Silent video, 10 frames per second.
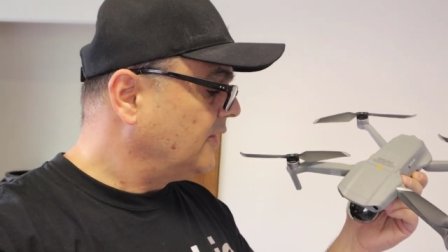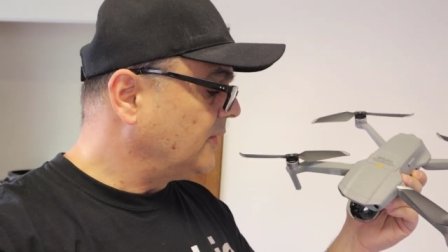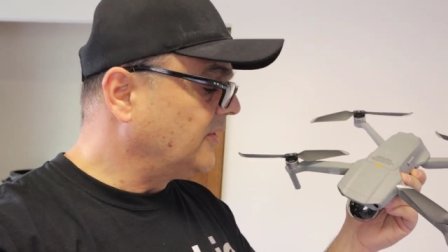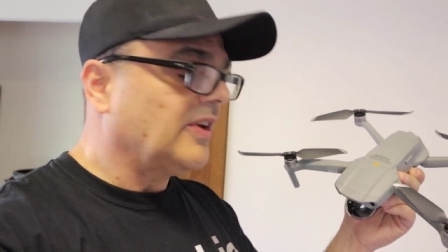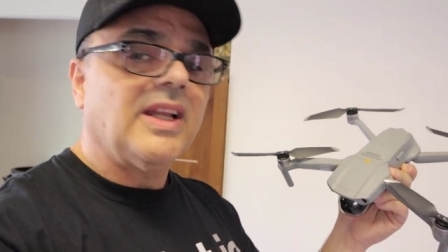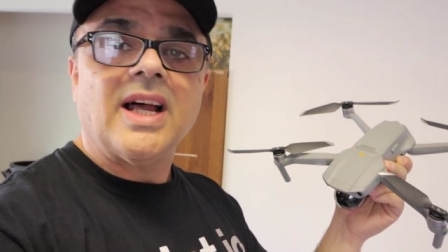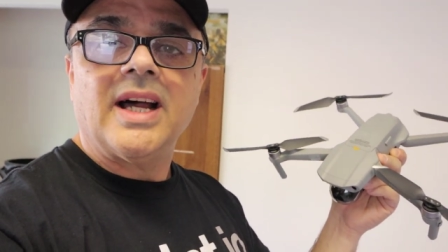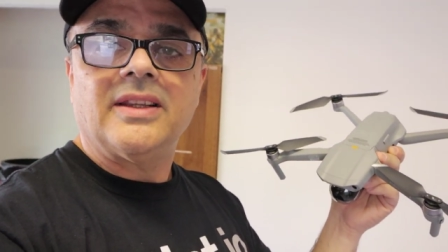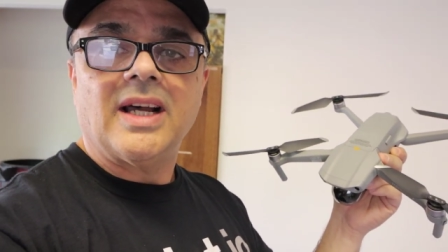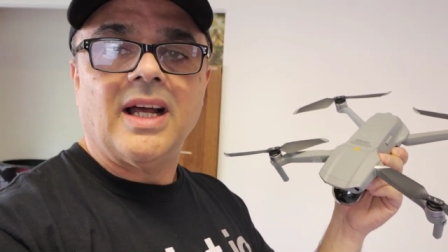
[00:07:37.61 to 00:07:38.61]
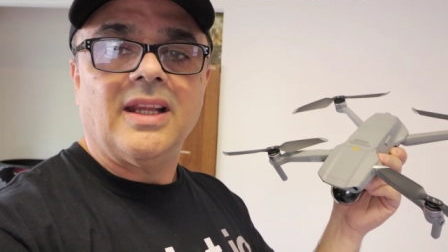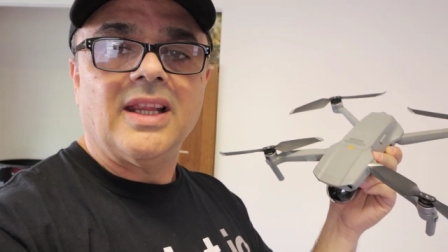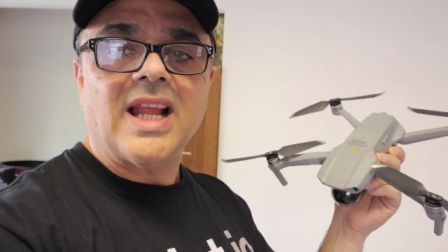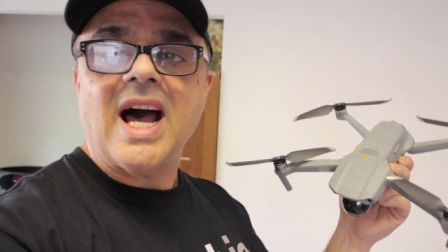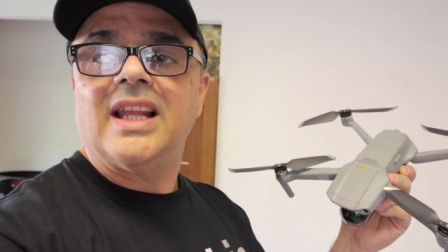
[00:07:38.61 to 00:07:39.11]
So it's a lot, a
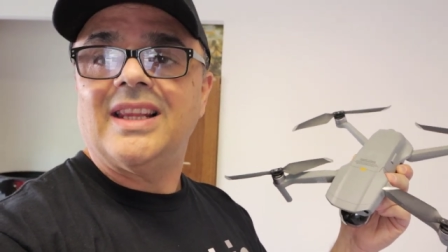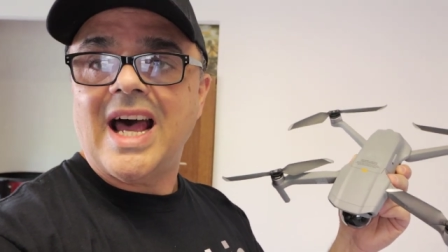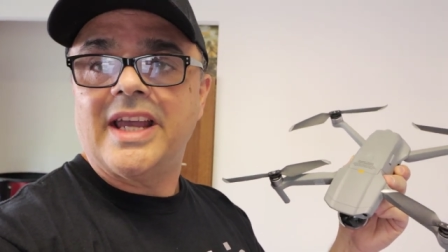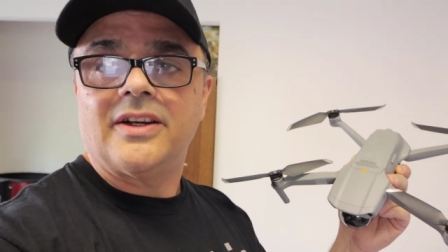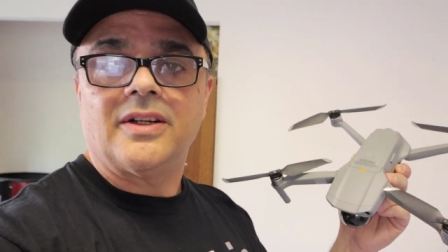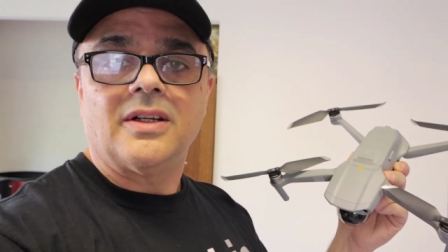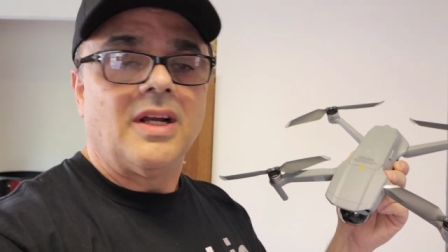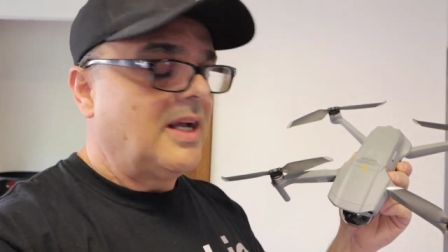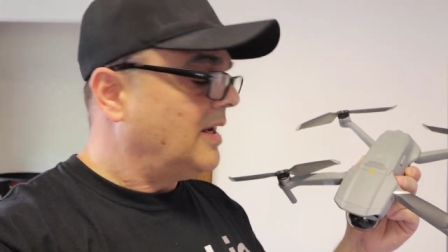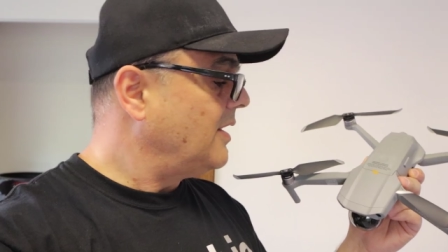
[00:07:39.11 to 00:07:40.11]
lot lighter